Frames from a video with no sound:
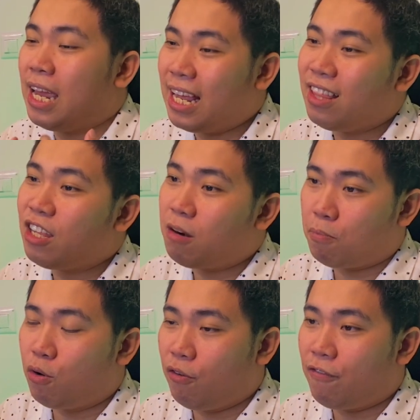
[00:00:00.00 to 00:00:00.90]
In their
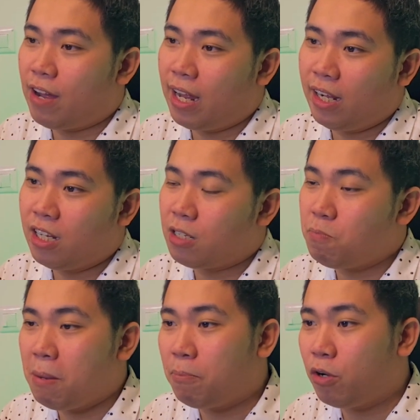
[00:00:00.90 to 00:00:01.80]
profiles,
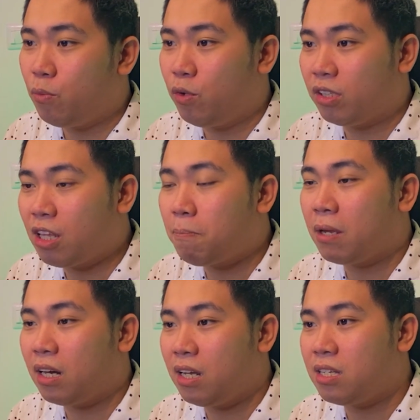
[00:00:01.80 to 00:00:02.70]
people will
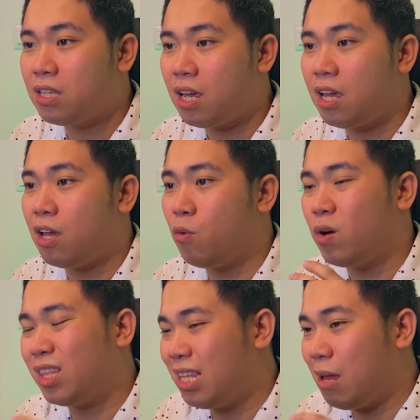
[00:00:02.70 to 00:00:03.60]
typically say
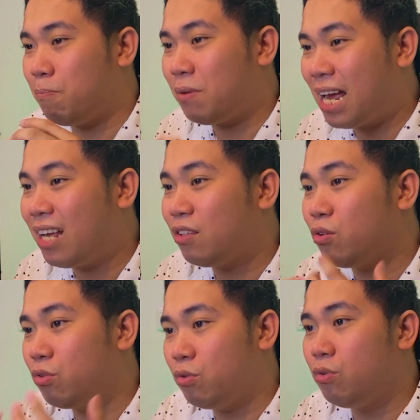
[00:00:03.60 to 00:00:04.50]
what they plan
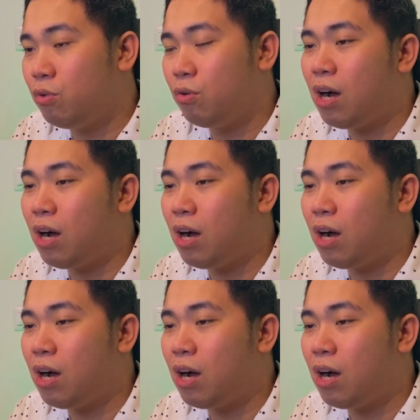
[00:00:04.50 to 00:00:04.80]
to do,